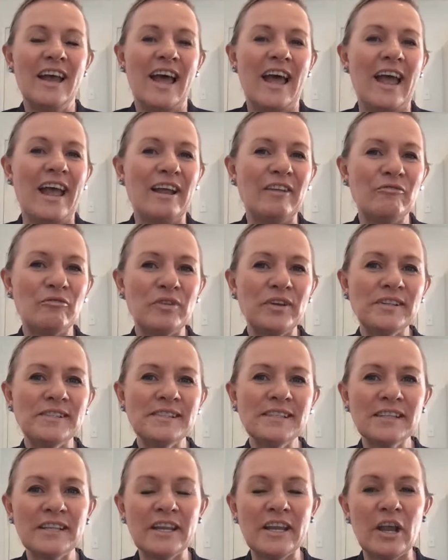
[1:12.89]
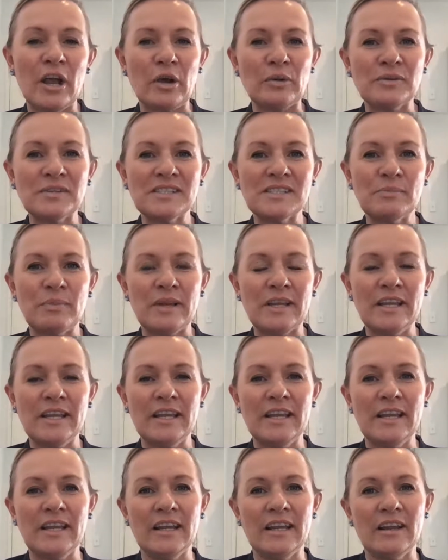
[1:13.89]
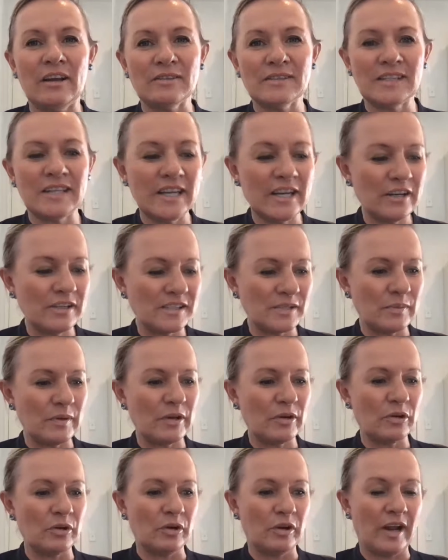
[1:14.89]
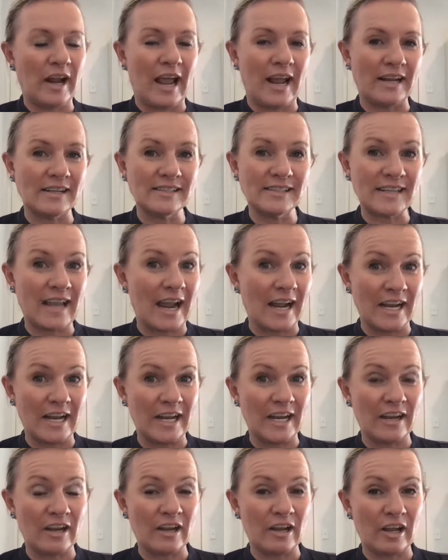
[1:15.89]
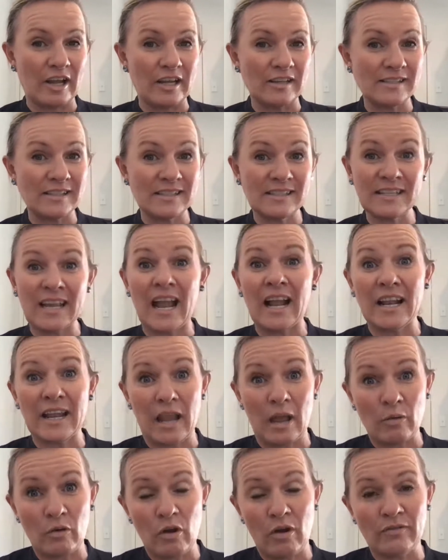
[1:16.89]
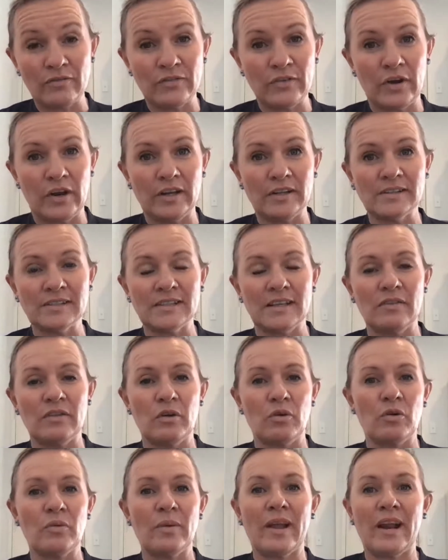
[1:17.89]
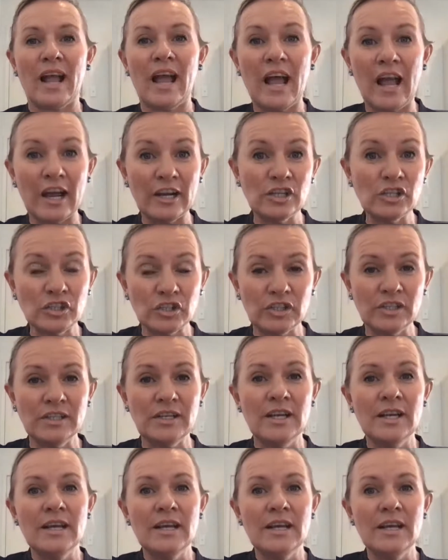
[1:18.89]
And recently I was a keynote speaker at a scaling up conference, and there were about 100